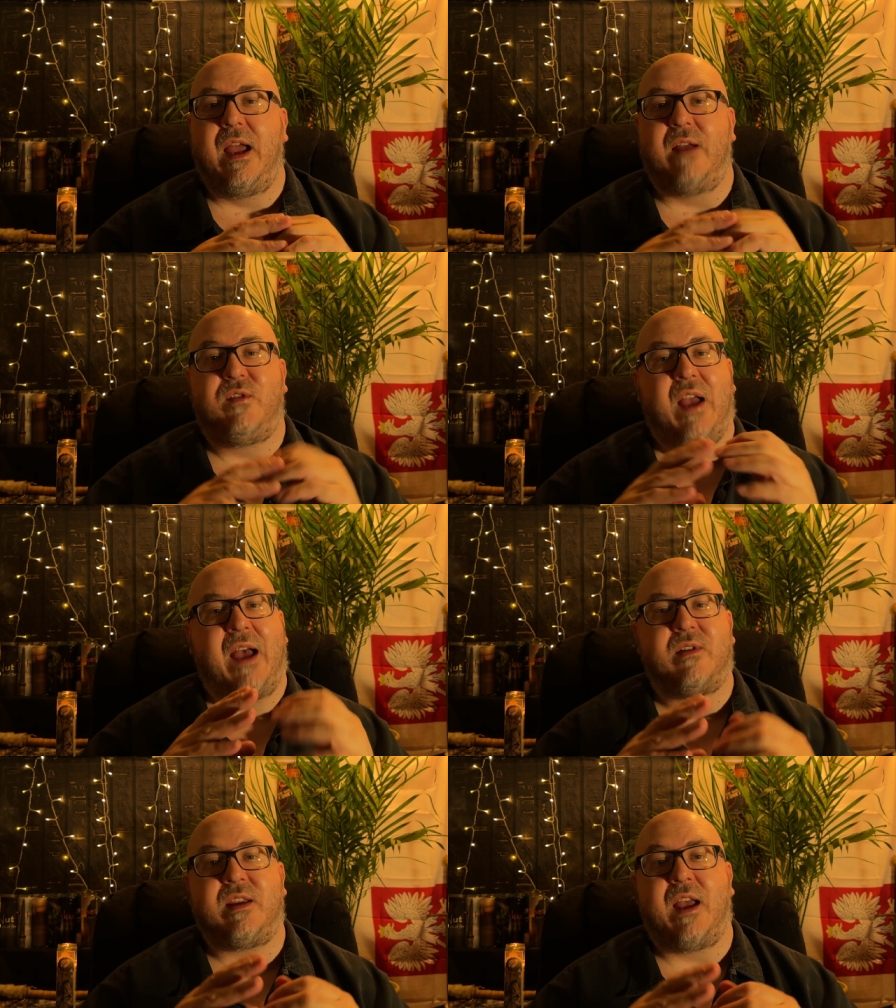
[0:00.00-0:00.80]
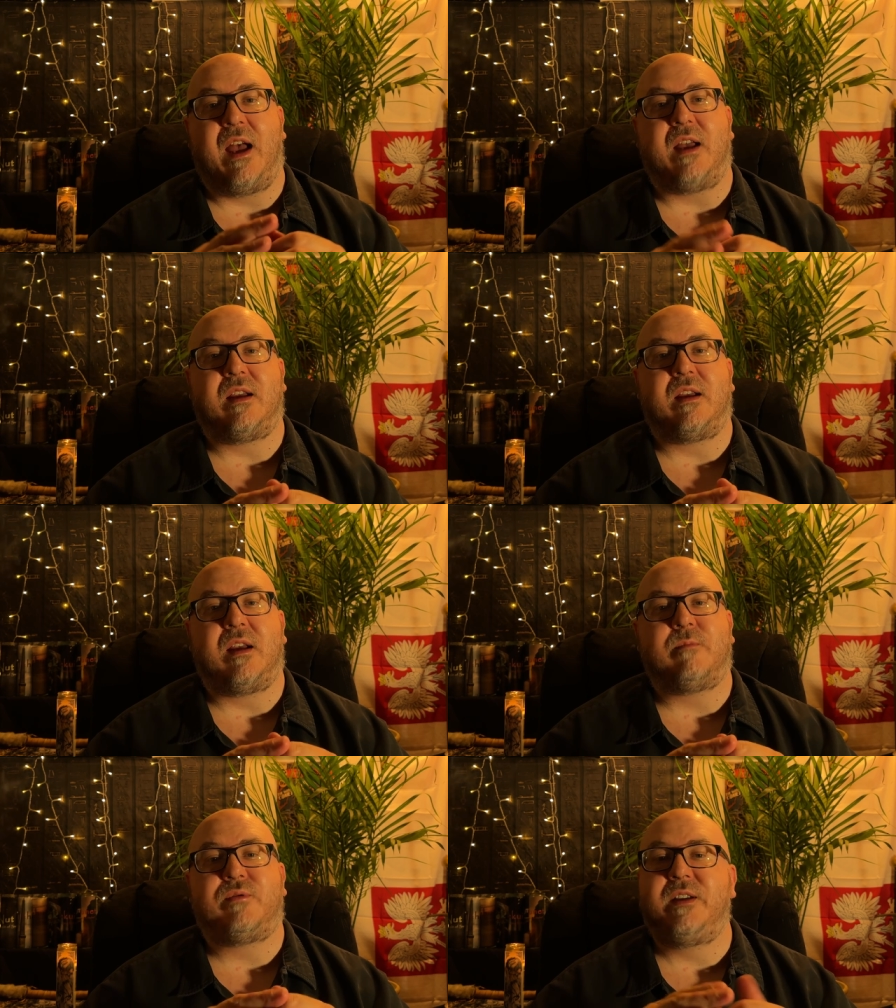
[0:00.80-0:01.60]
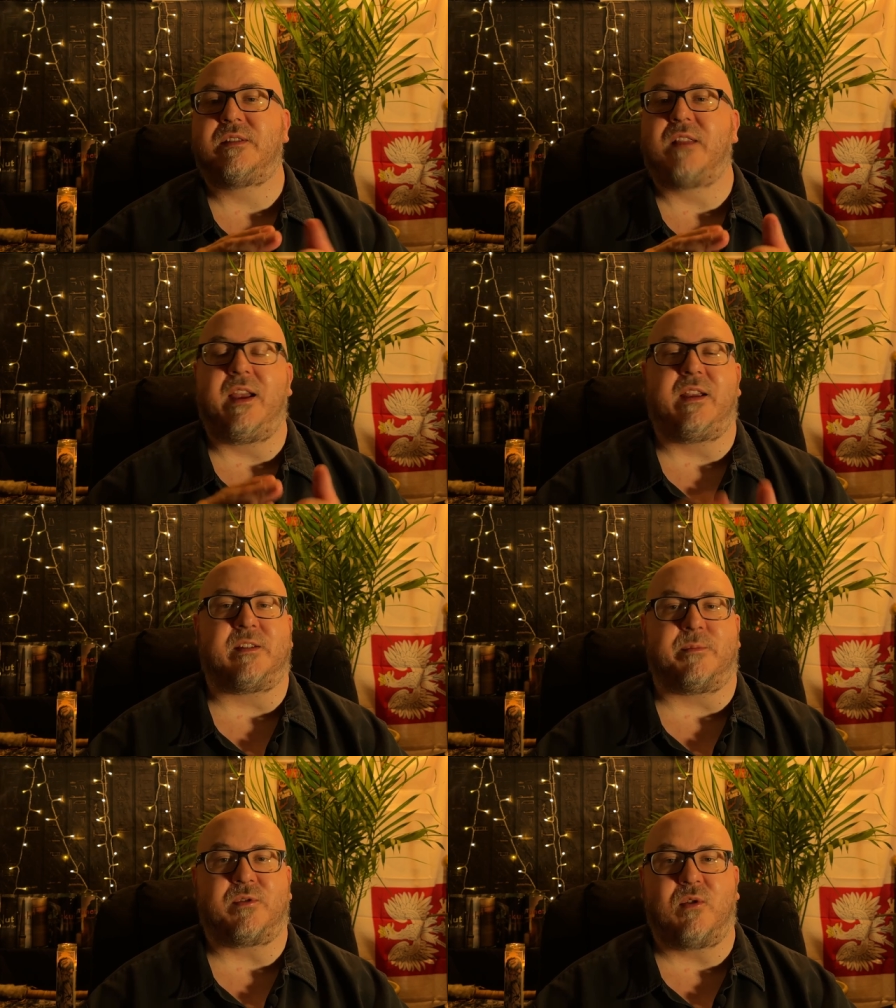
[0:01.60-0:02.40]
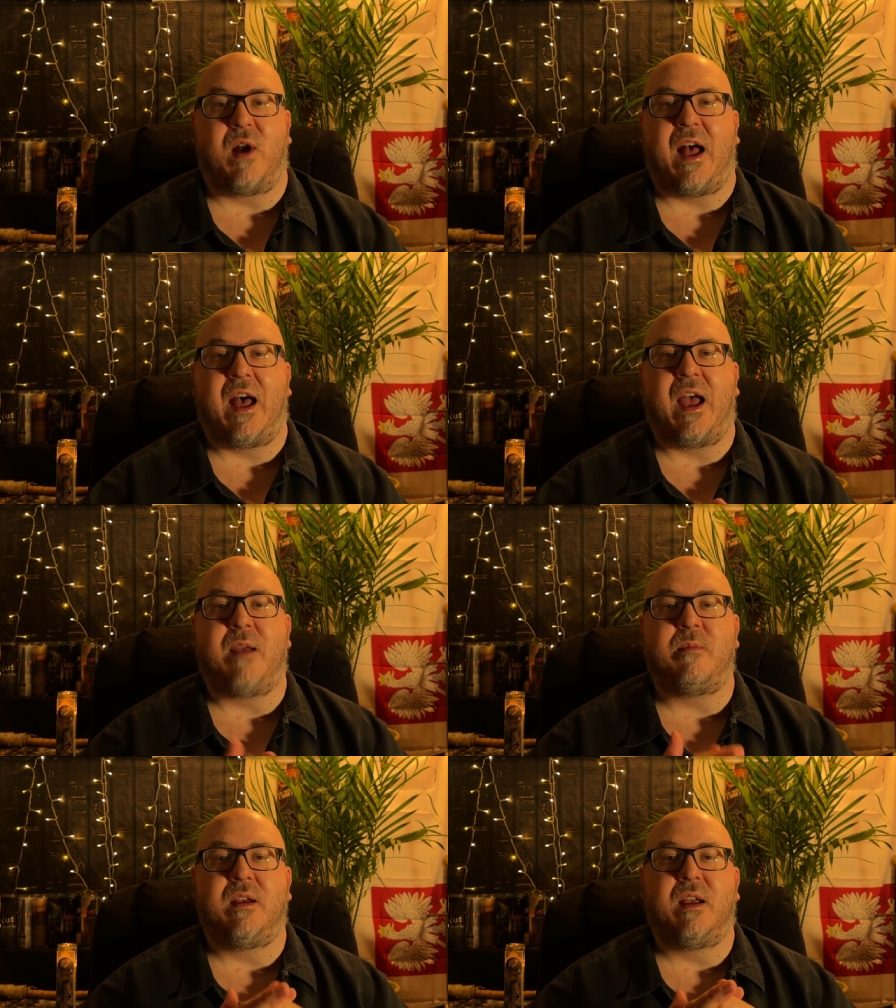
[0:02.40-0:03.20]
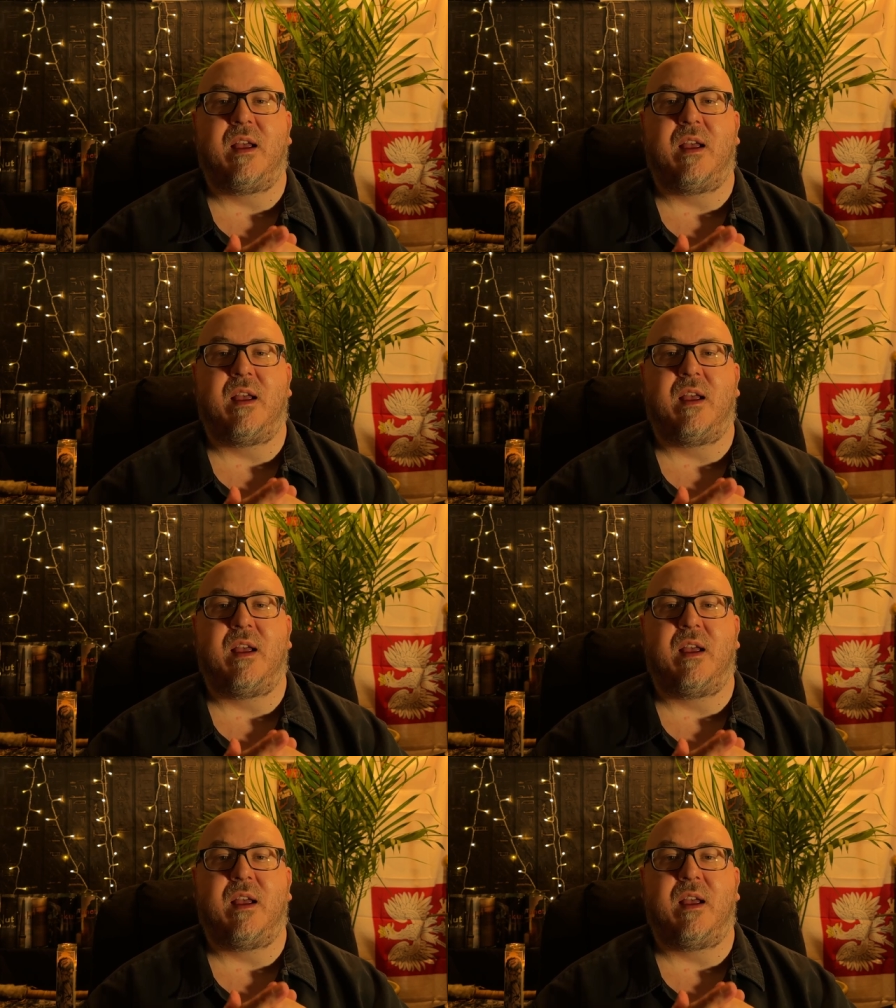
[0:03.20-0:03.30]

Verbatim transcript: If you haven't yet, please like and subscribe.